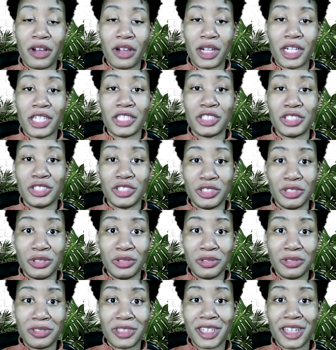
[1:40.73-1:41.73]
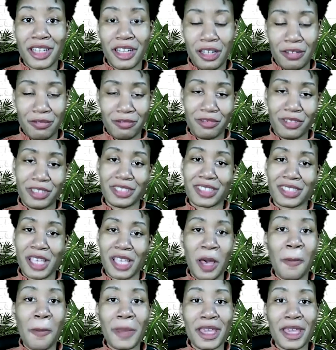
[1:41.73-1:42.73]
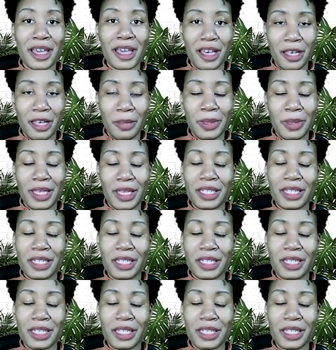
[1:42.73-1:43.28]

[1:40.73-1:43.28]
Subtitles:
our June conference coming up.